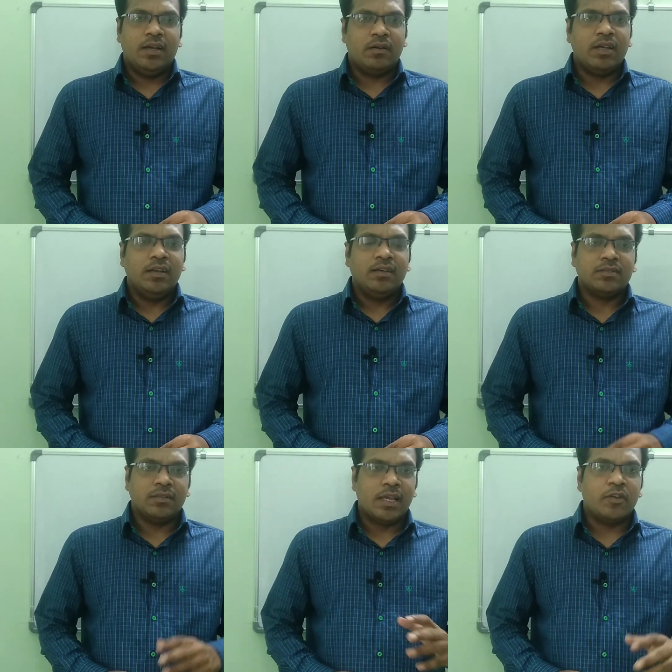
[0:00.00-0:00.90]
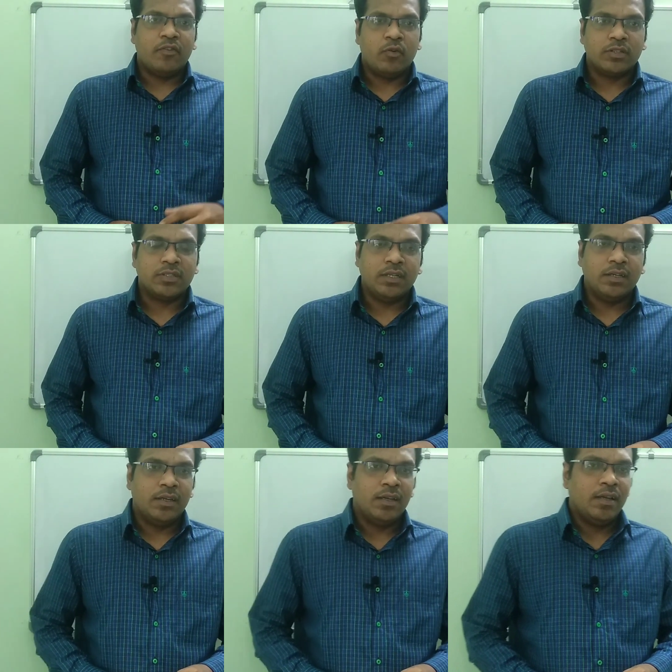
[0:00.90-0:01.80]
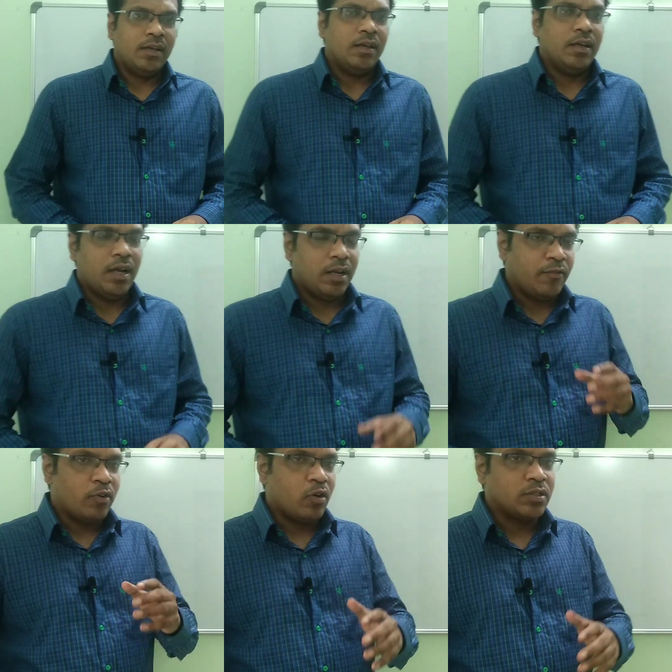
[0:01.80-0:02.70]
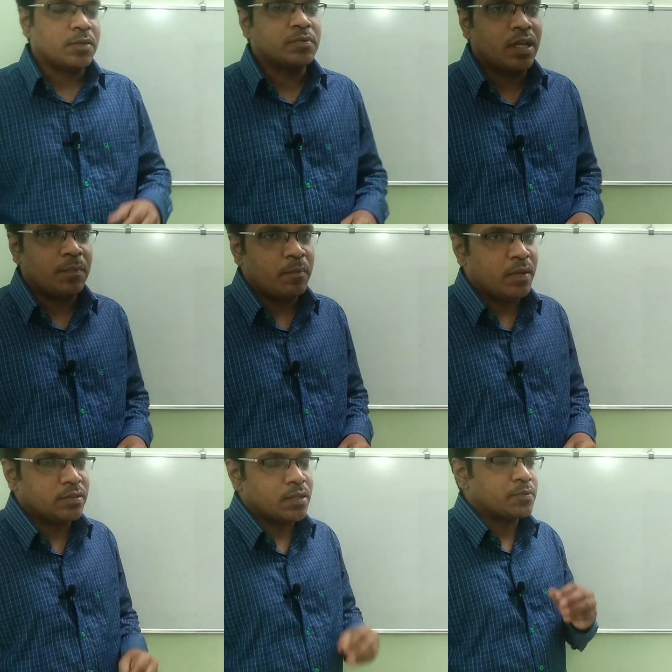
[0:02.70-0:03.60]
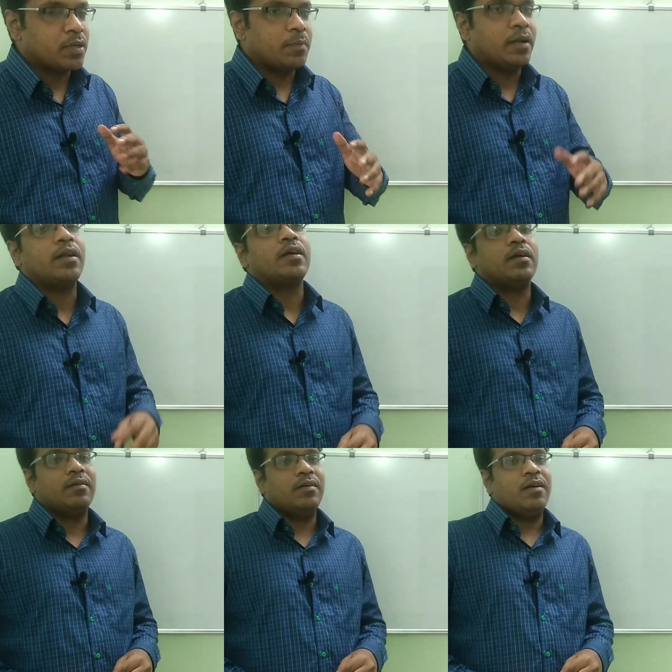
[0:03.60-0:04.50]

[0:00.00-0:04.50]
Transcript: Okay, so thank you for watching, and if you are not subscribing, please subscribe and